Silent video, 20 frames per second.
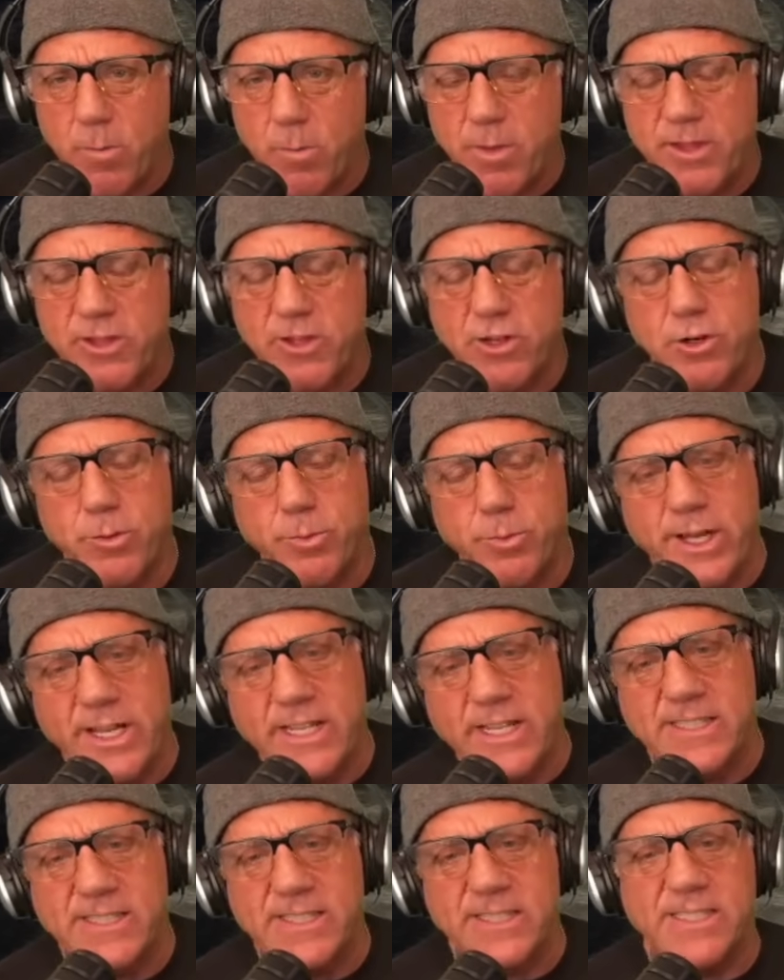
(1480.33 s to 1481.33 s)
the two
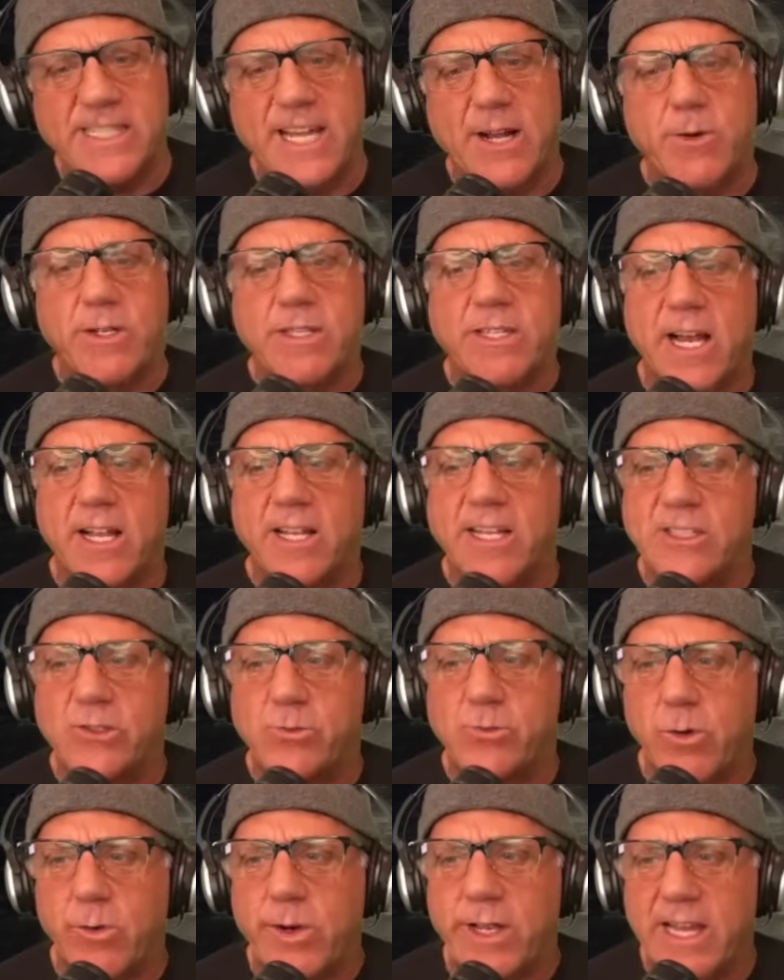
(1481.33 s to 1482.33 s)
places that would tell us
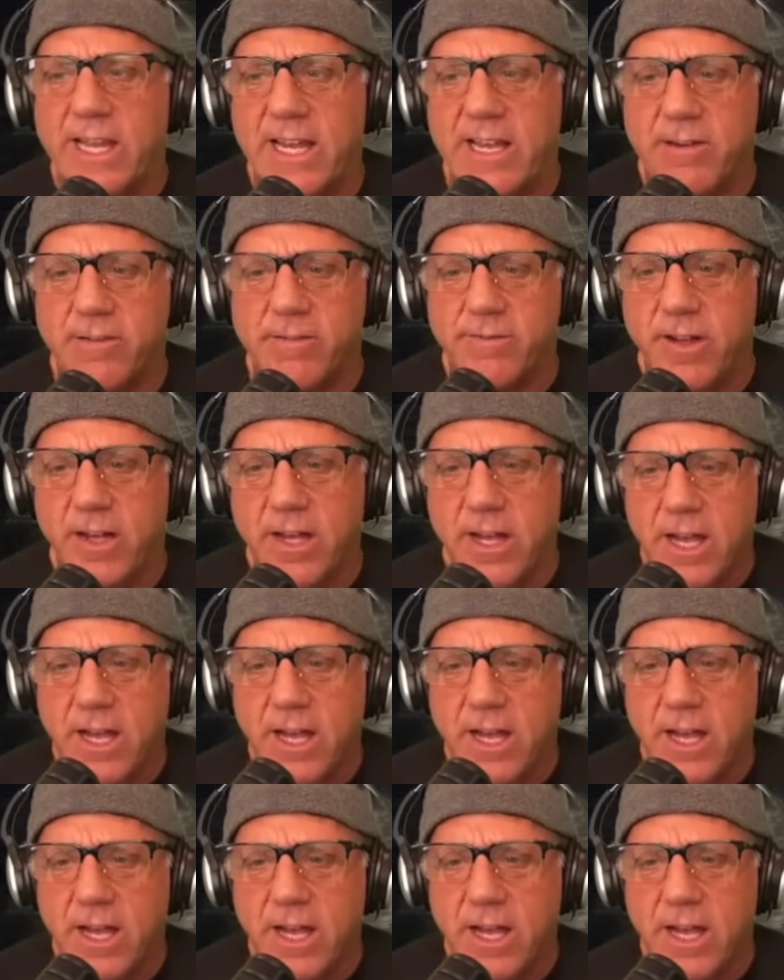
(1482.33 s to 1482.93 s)
where we live,